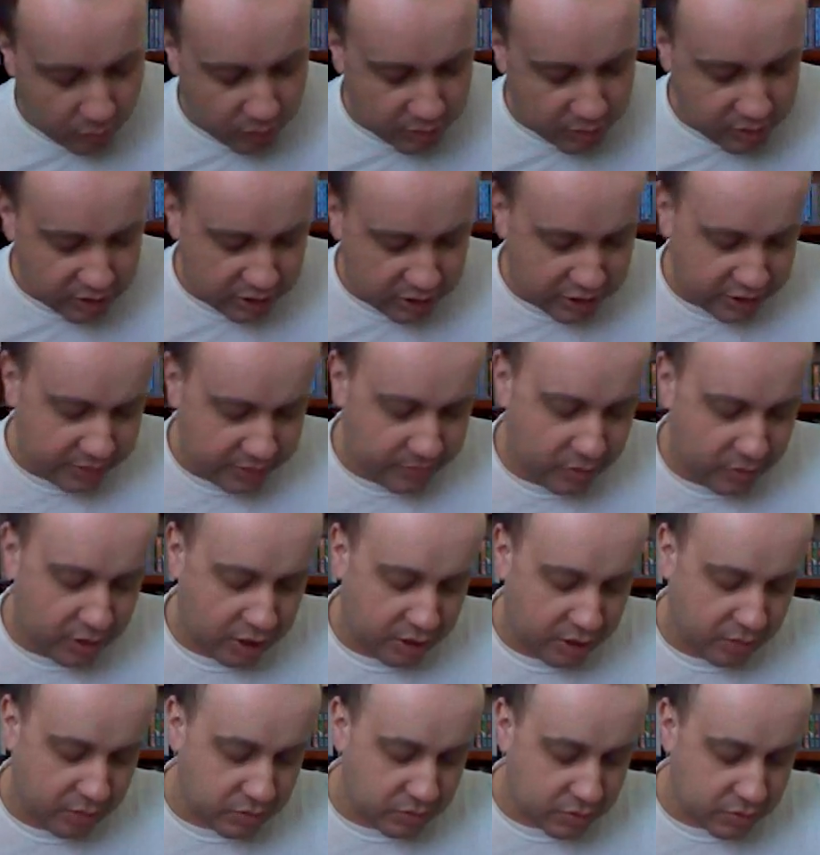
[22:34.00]
one time,
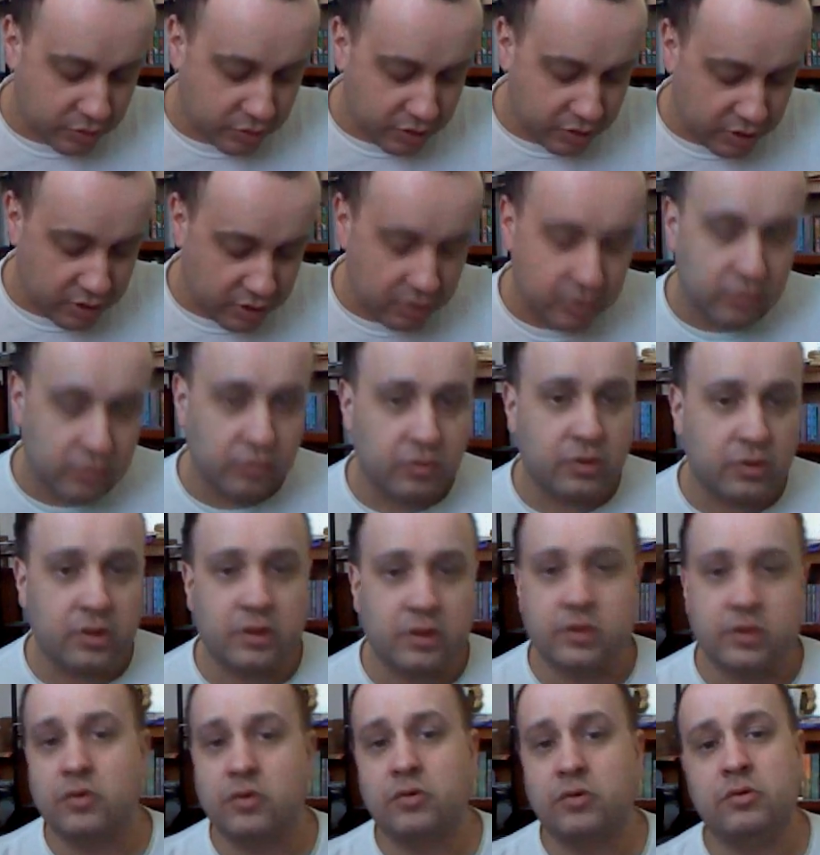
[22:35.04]
I was going to do this
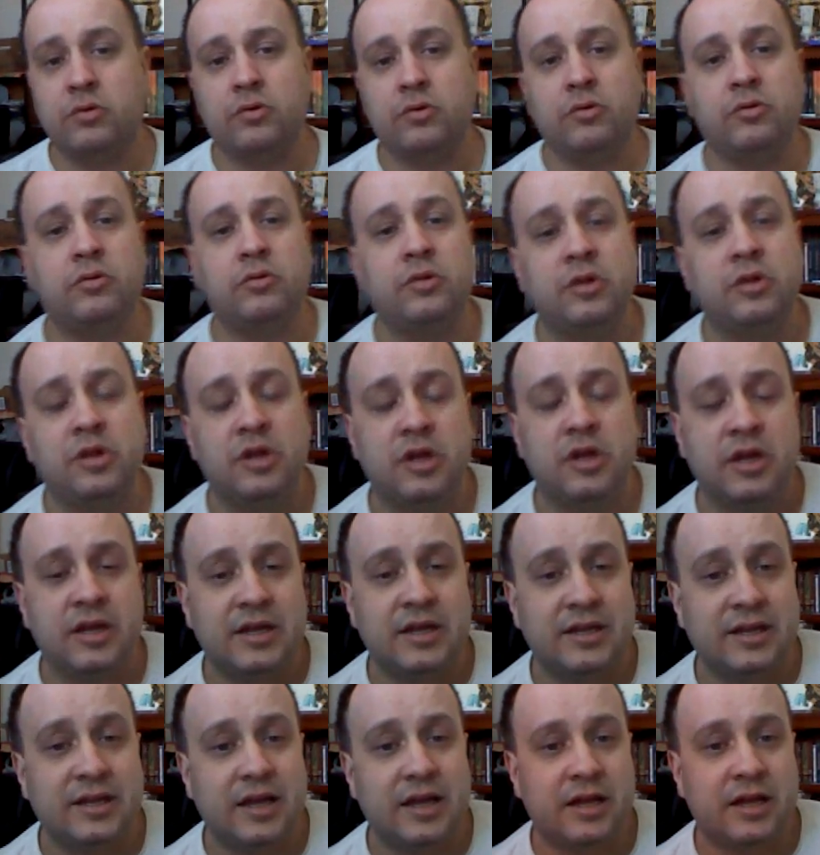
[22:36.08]
whole
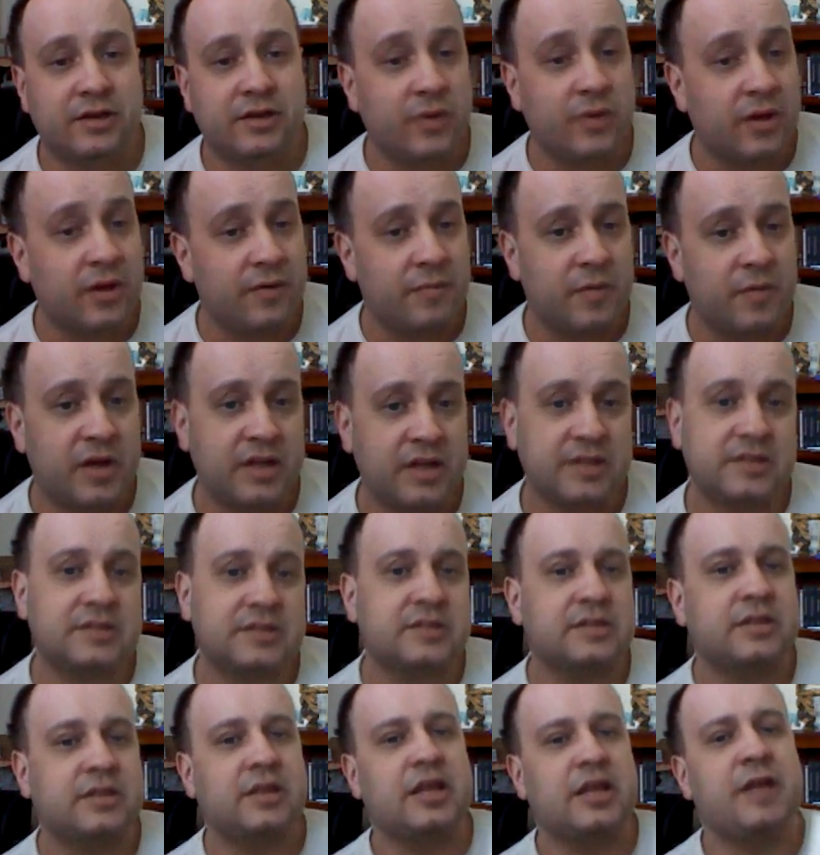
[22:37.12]
12 months
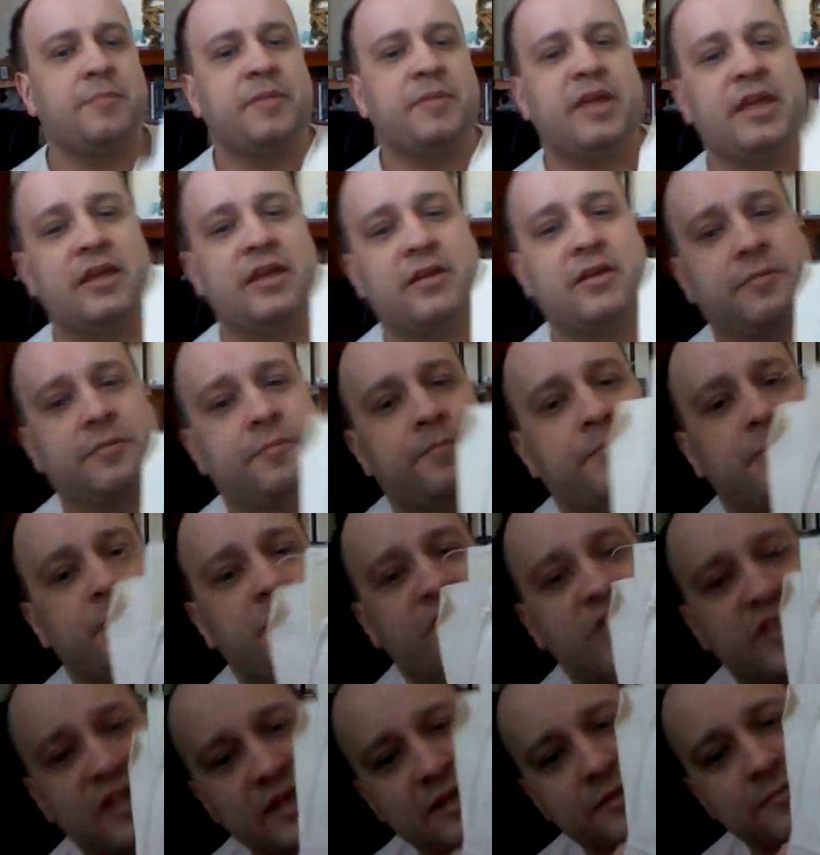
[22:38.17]
cupcake
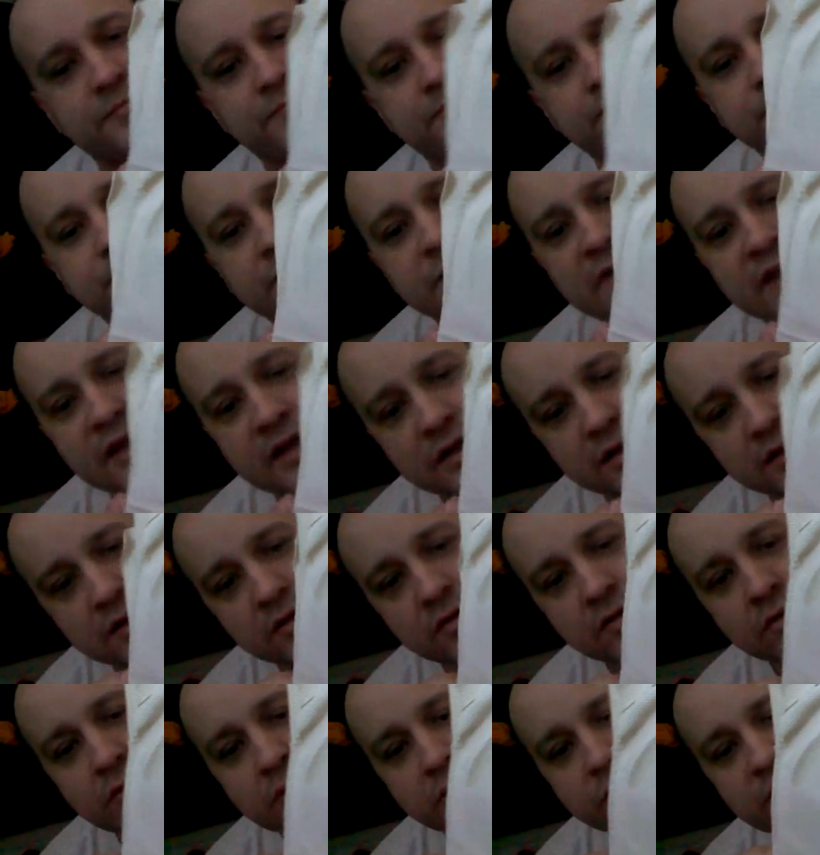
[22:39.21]
thing.
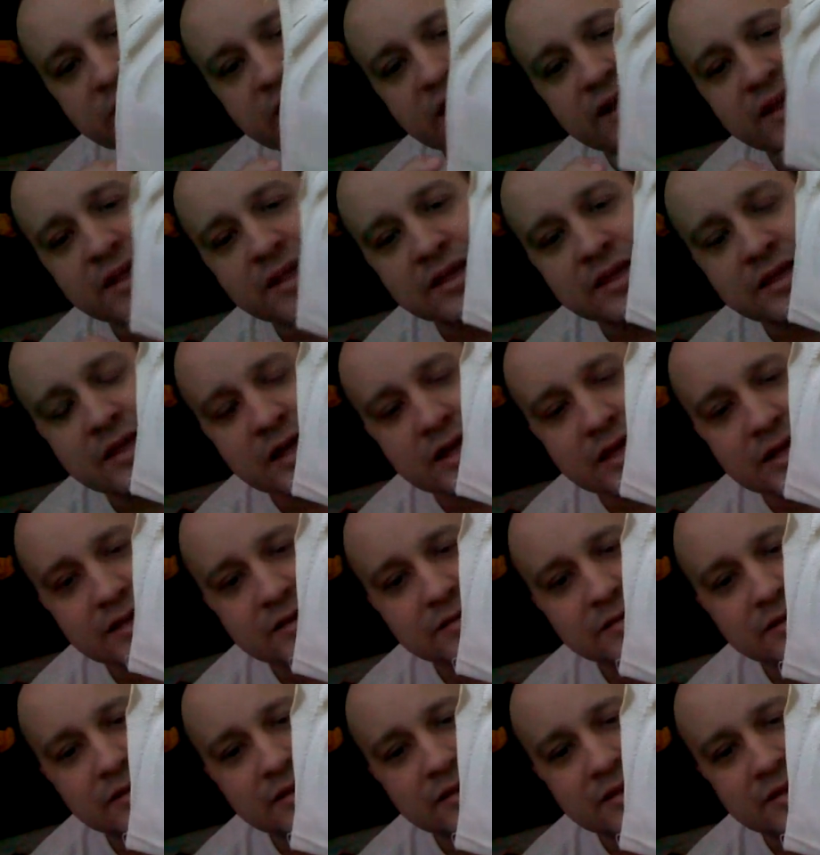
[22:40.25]
Only when I got,
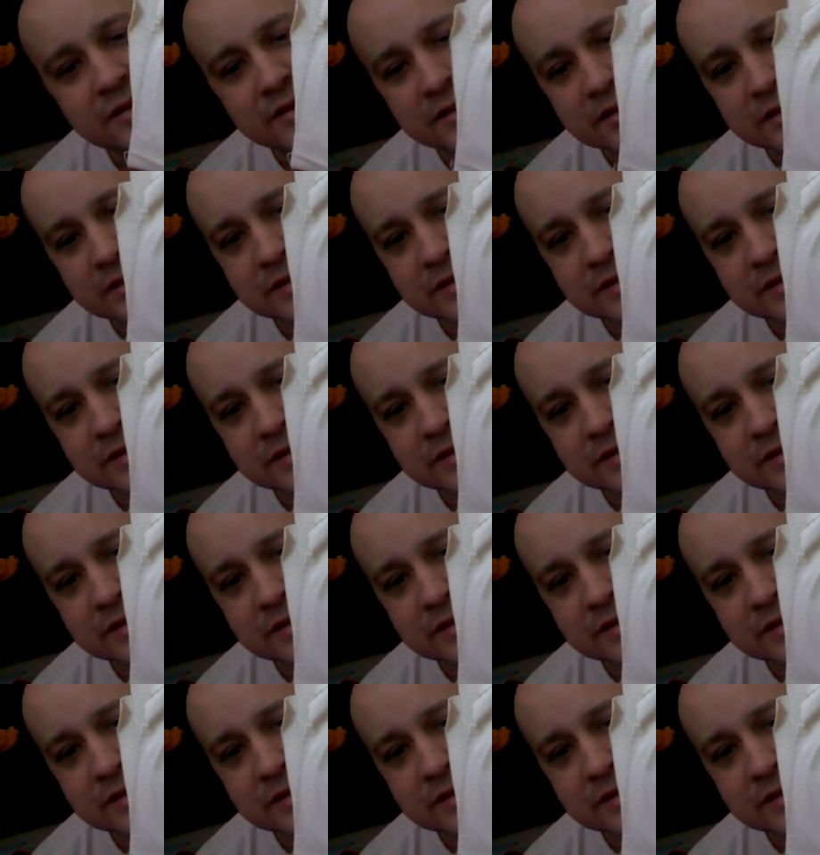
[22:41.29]
and this